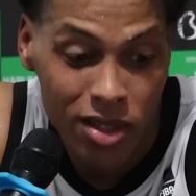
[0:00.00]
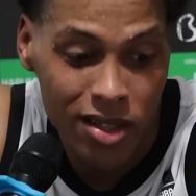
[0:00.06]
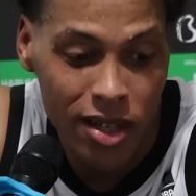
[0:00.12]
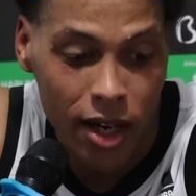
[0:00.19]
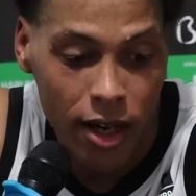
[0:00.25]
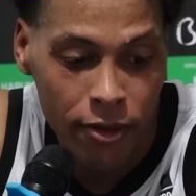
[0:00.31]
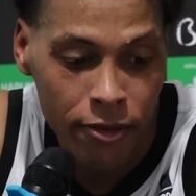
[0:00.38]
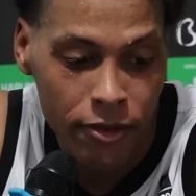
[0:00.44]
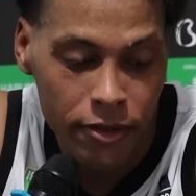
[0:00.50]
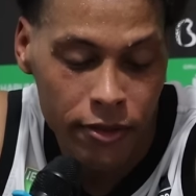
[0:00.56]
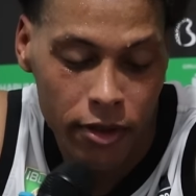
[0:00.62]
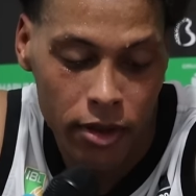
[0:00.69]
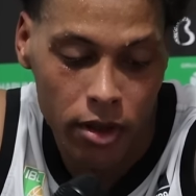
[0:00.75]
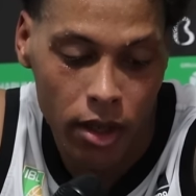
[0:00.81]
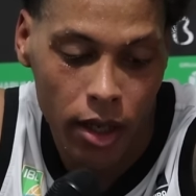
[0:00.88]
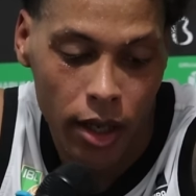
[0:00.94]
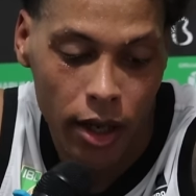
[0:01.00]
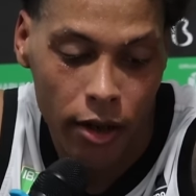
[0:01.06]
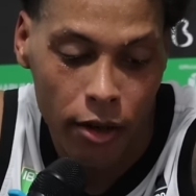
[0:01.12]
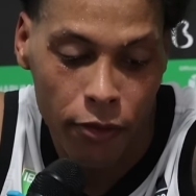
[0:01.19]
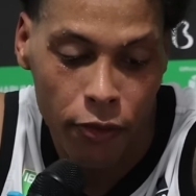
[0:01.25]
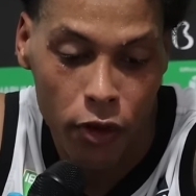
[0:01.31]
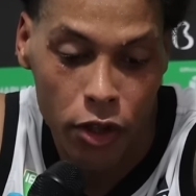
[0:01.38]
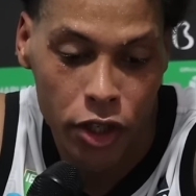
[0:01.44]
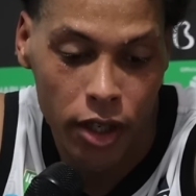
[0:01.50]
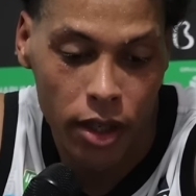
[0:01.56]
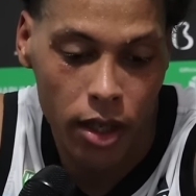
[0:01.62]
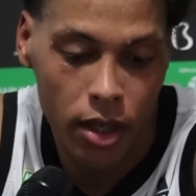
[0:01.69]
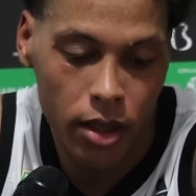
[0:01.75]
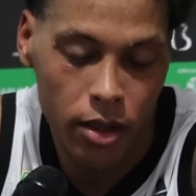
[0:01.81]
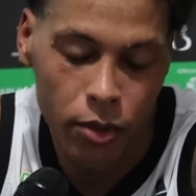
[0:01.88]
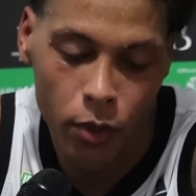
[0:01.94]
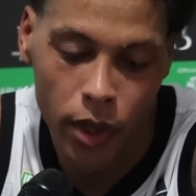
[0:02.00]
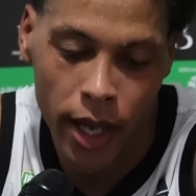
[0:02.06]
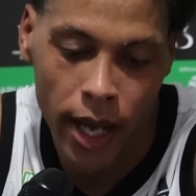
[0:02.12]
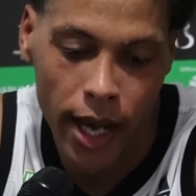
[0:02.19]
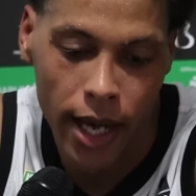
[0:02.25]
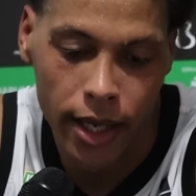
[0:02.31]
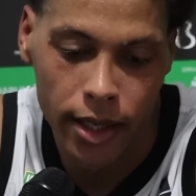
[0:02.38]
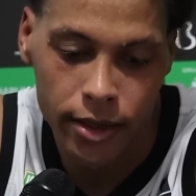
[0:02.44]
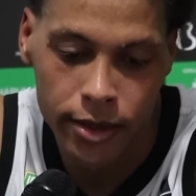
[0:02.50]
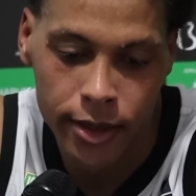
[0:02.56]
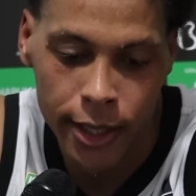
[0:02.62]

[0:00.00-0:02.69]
was tough, for sure. We had,